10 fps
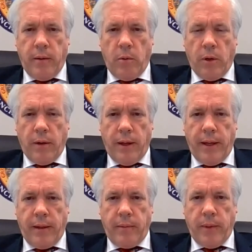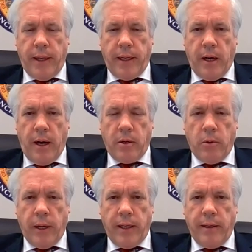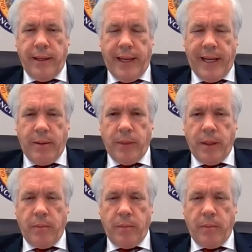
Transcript: or a concrete name that